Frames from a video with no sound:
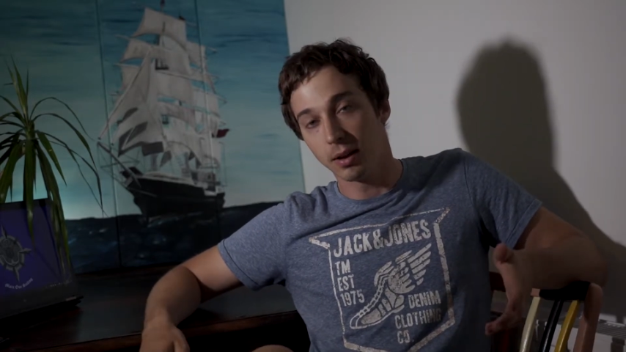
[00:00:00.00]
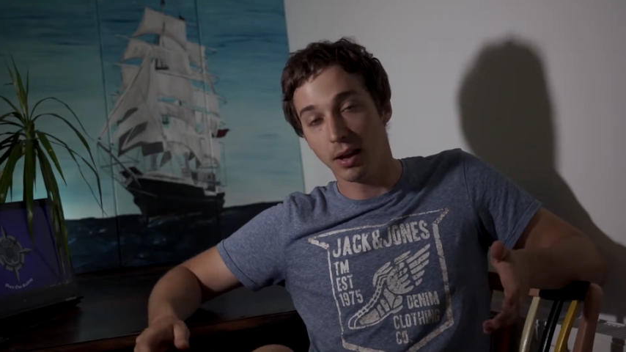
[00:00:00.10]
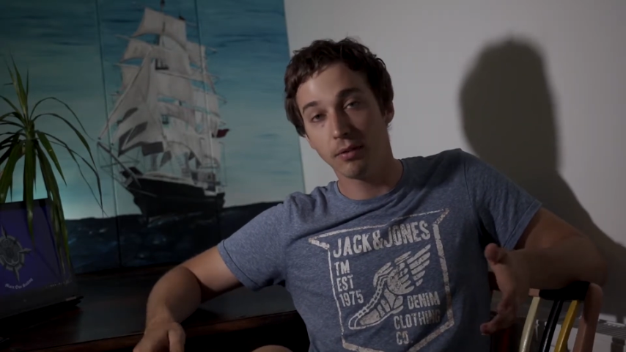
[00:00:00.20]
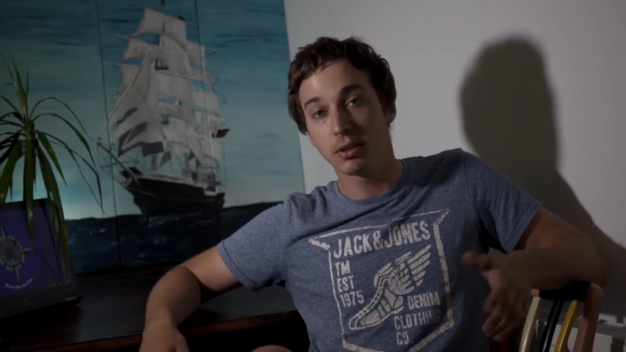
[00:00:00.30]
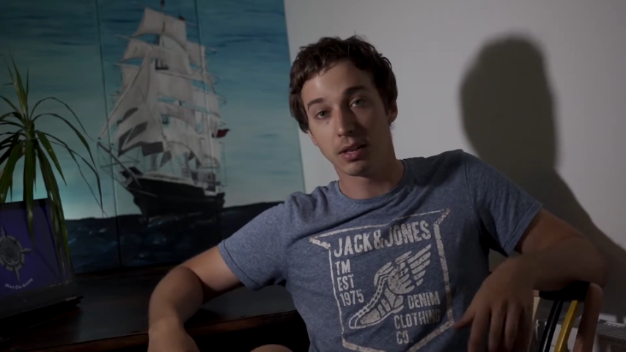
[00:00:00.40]

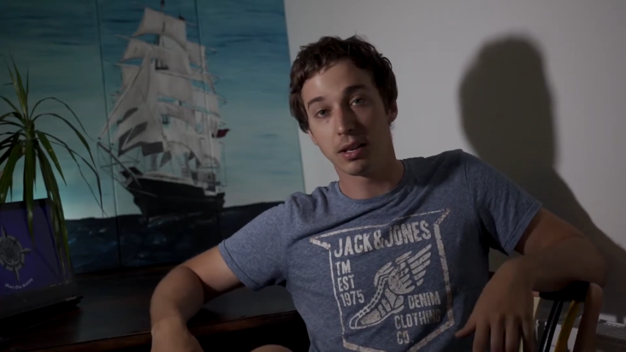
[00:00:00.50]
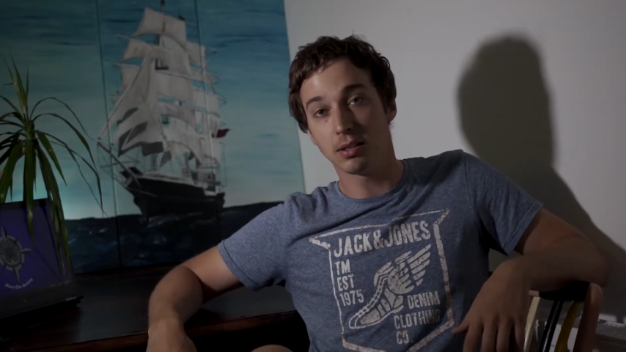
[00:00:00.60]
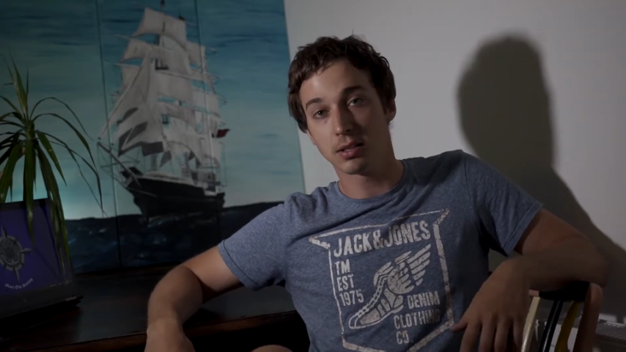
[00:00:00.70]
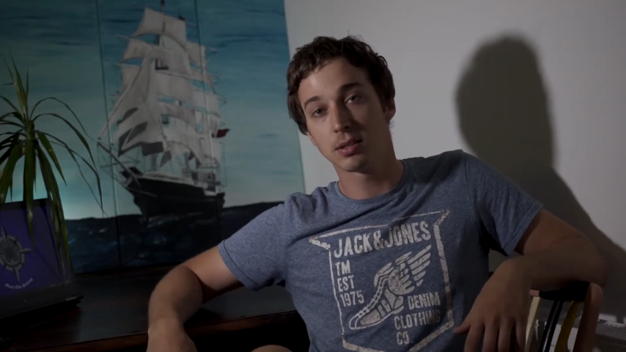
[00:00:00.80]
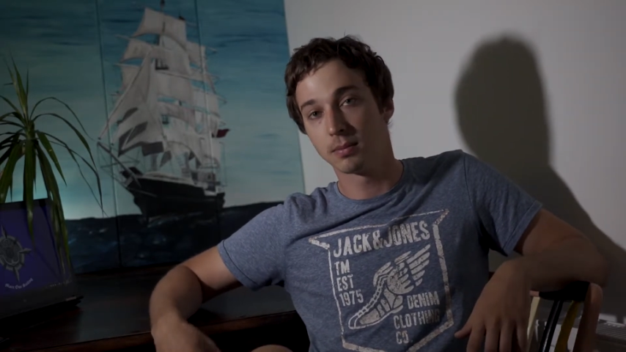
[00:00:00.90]
everything
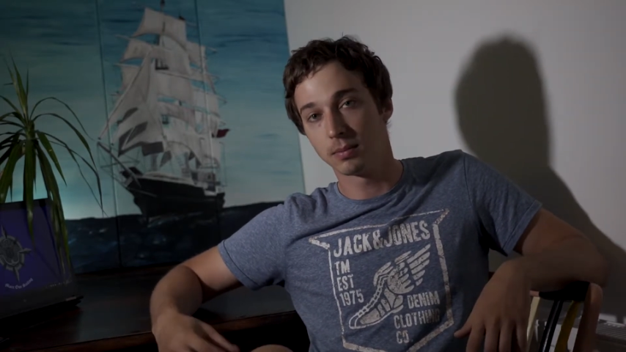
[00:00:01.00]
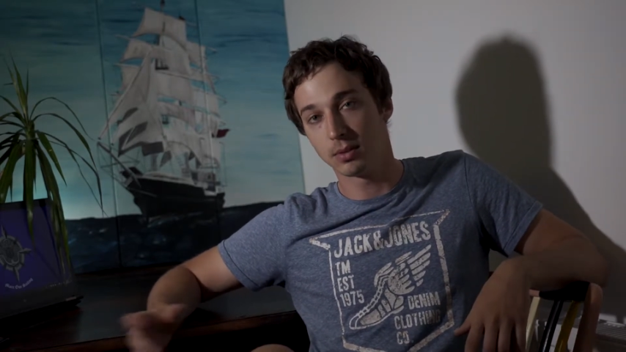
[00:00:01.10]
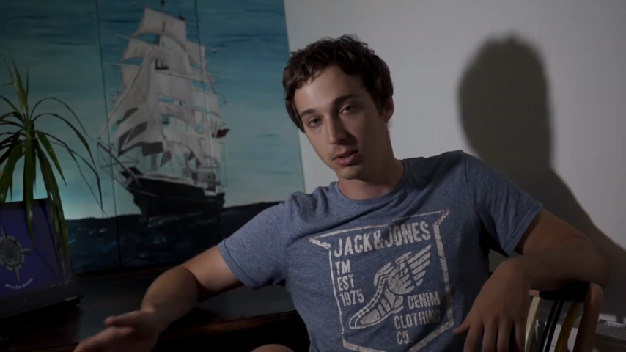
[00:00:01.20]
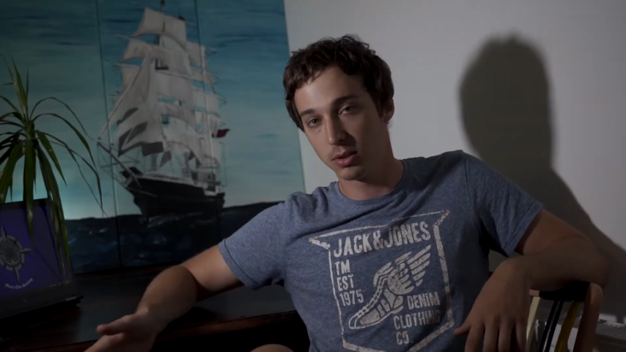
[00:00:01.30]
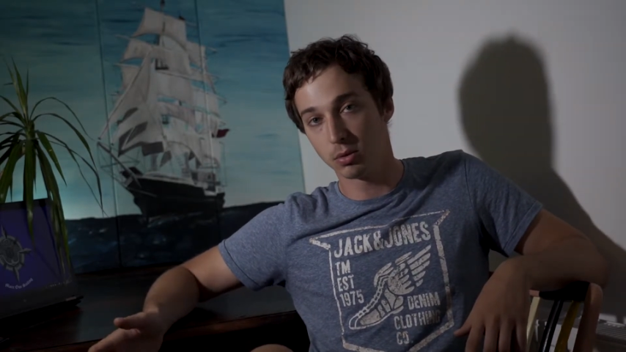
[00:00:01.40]
else
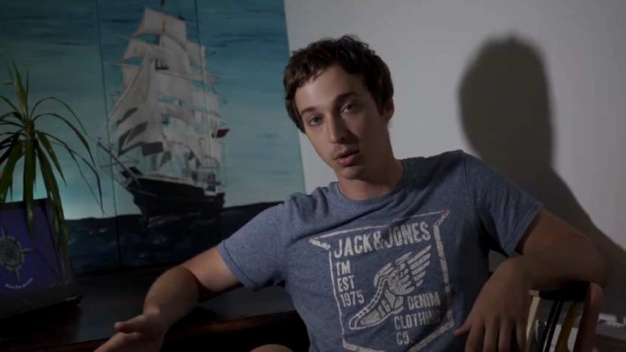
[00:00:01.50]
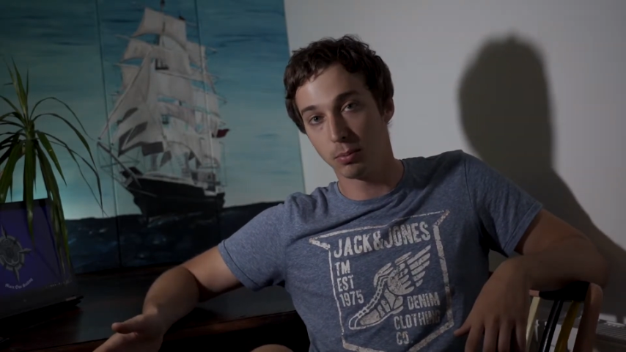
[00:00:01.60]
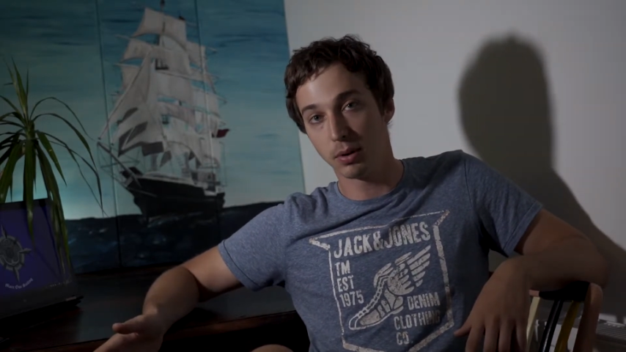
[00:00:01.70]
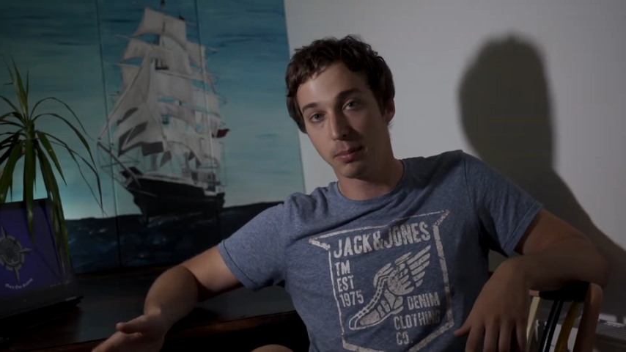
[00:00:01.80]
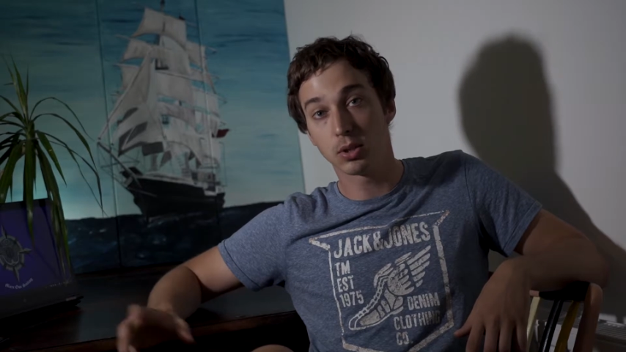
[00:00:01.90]
is usually
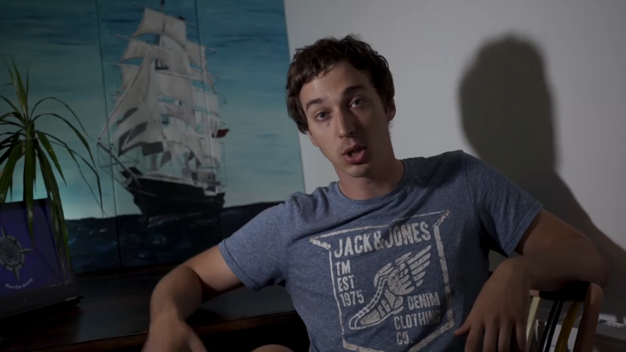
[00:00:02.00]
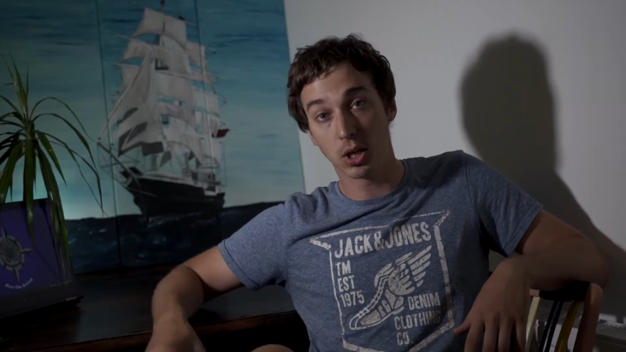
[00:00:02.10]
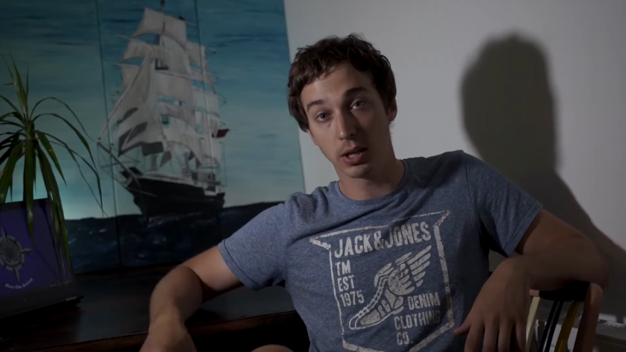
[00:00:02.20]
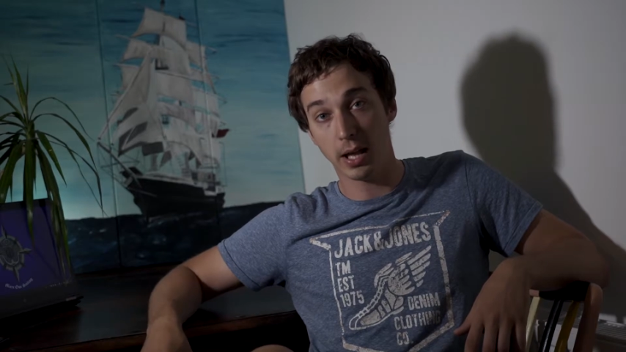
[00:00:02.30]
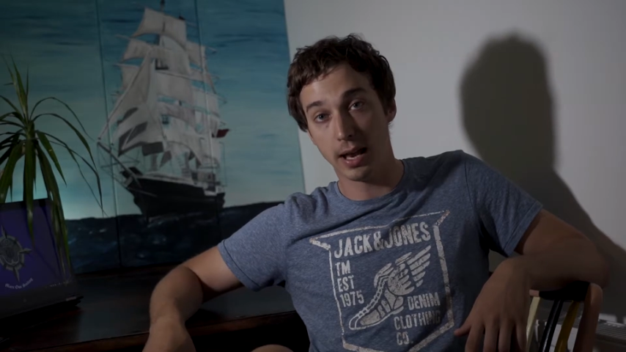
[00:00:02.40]
prepped
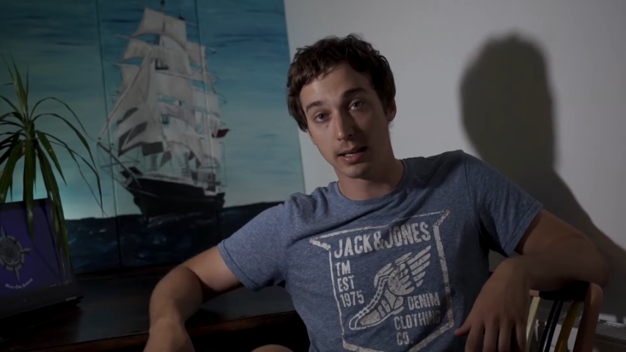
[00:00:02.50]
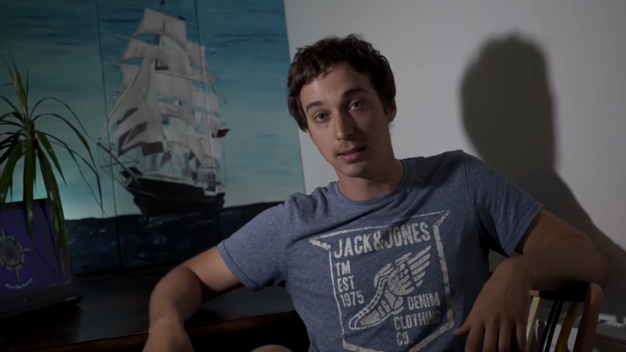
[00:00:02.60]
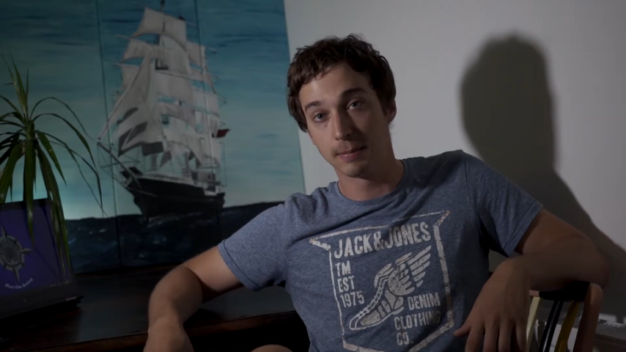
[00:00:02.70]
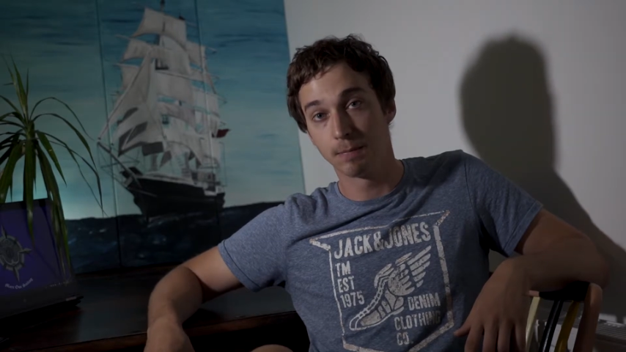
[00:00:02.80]
on land.